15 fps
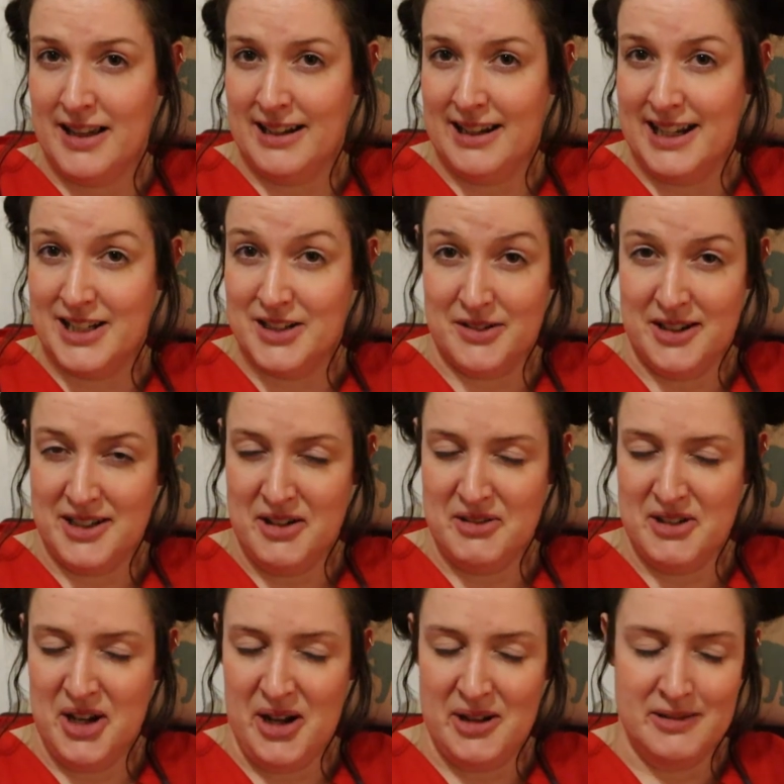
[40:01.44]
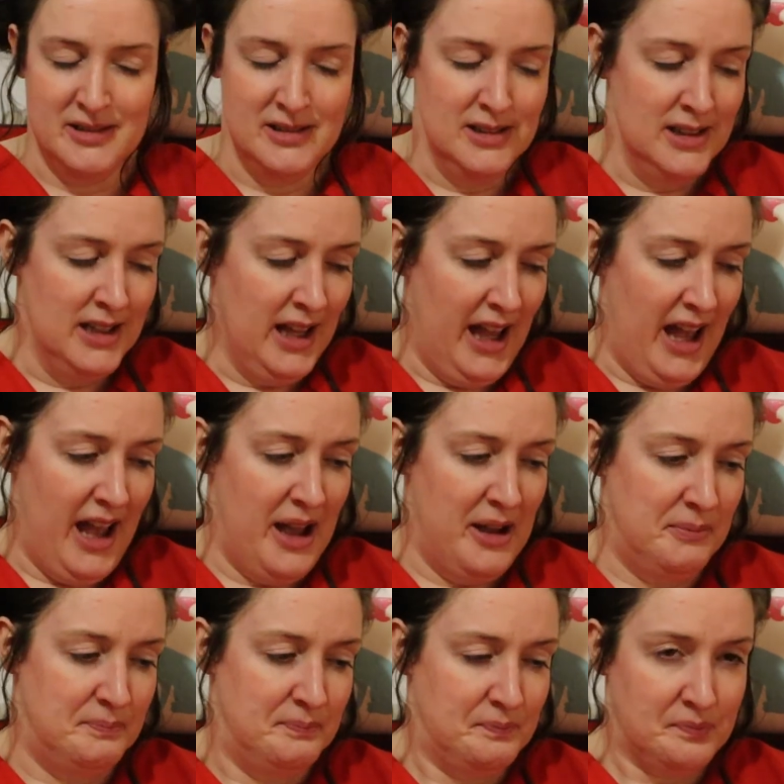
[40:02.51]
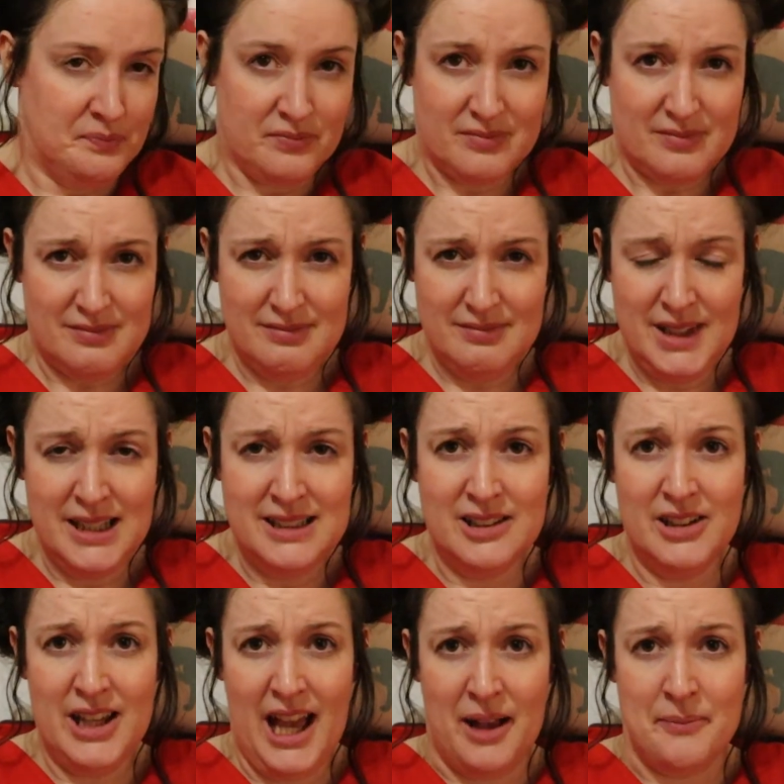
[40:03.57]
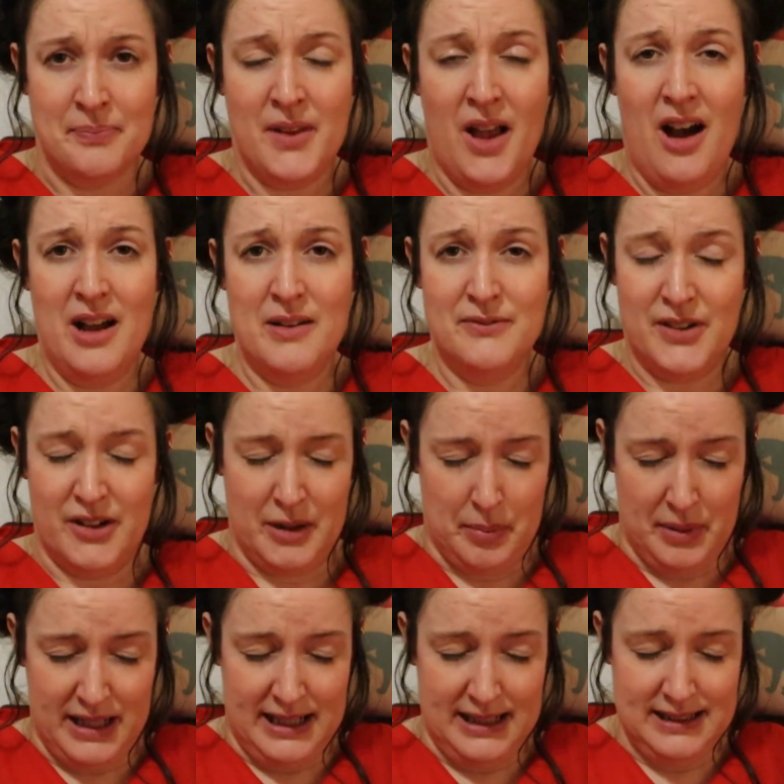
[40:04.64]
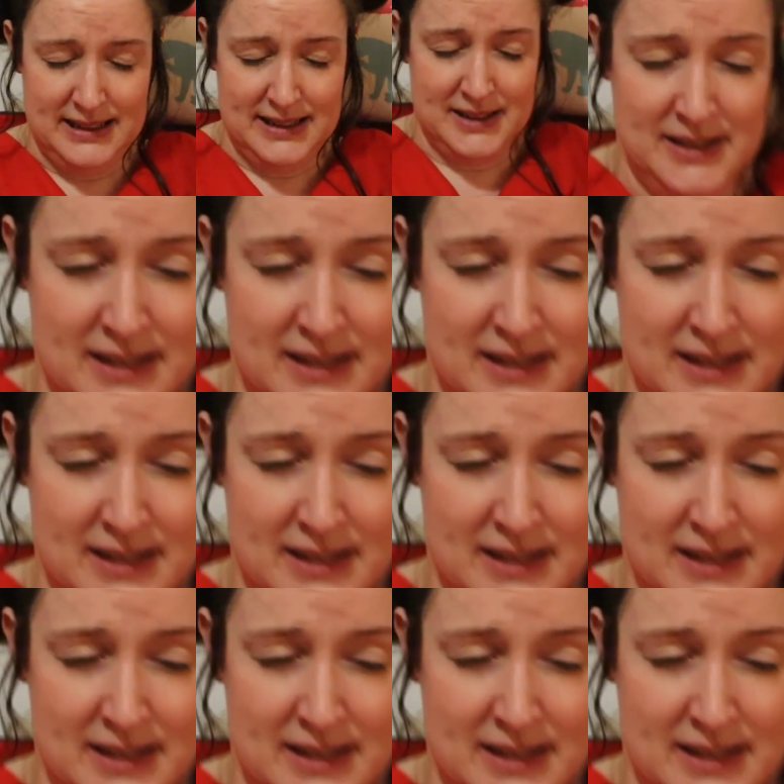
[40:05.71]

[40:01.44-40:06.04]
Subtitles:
that later, I don't know. So yeah, I'm very pleased.